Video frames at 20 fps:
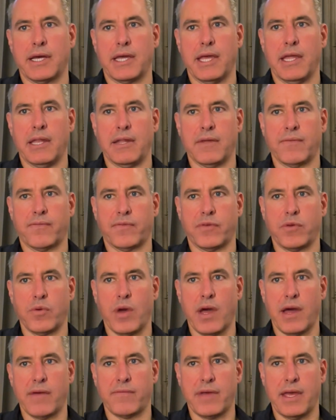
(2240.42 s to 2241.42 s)
And if you
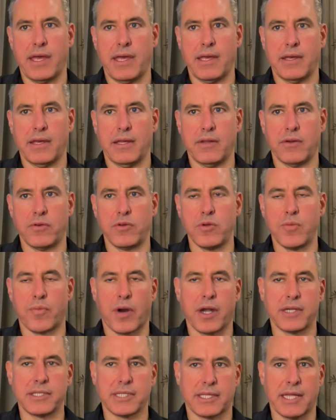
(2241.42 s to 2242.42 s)
have a new
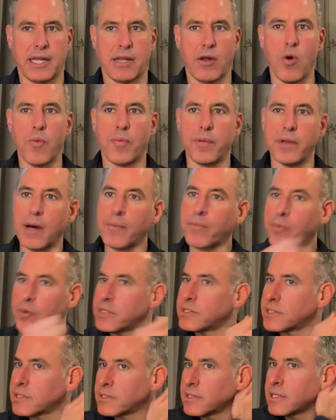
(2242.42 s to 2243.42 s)
project that opened up
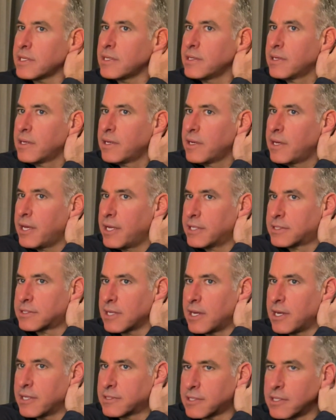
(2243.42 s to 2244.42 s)
recently, it's
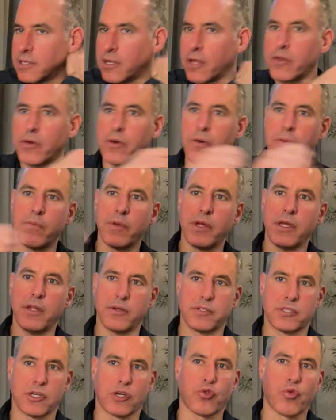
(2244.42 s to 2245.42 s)
another
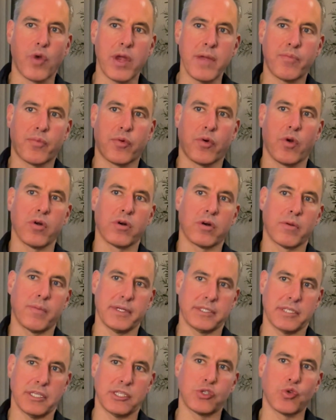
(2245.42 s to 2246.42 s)
it's a great program
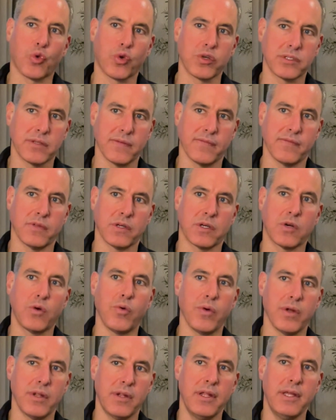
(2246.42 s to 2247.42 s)
as a source of
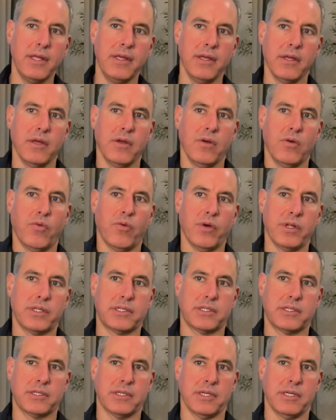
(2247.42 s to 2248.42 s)
liquidity,
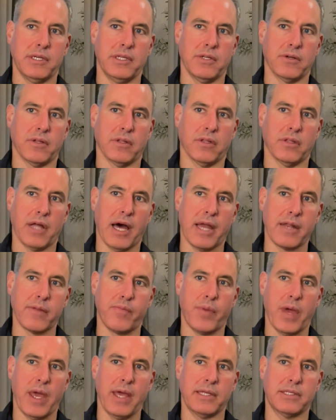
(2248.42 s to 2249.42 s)
which a lot of
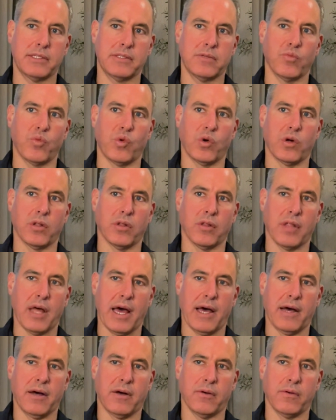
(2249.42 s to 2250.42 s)
banks will
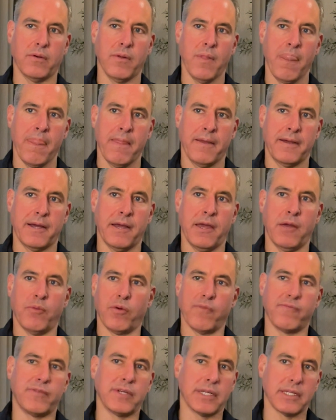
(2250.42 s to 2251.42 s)
allow. And
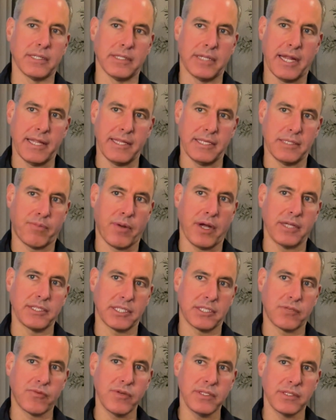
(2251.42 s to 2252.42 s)
we've done a lot of these
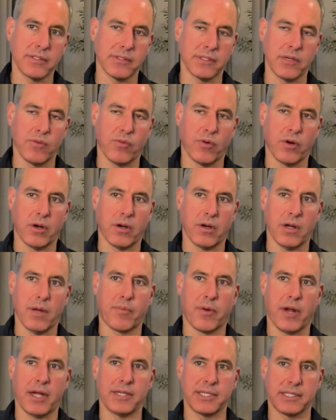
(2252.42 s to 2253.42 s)
projects recently where a
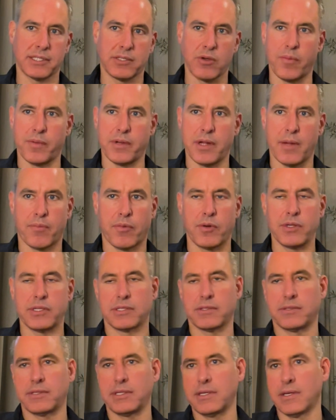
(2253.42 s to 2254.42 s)
project's opened up
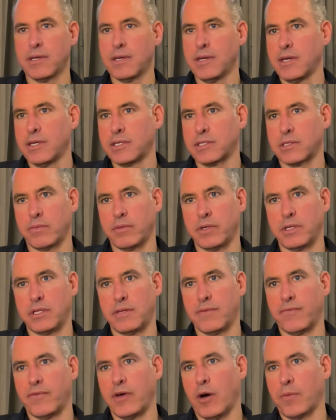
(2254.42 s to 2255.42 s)
recently. Someone
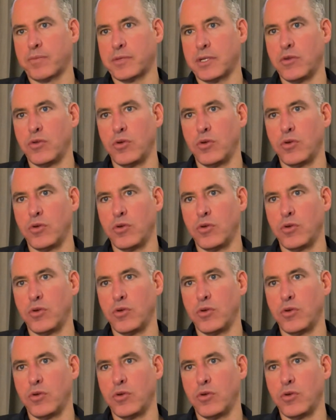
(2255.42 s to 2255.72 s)
developed